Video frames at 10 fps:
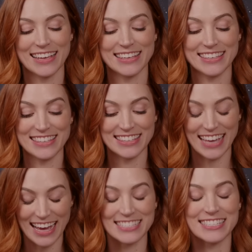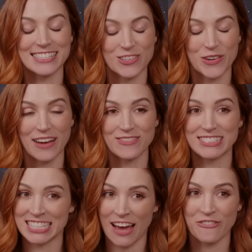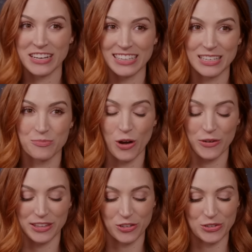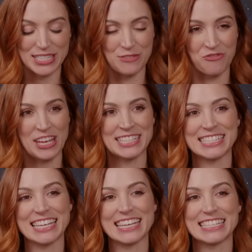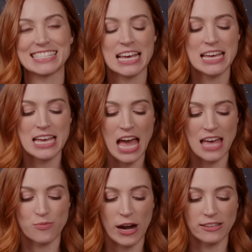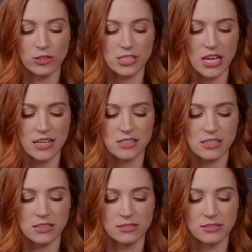Yes, you have definitely broken through his defenses. And the Bright Lord says,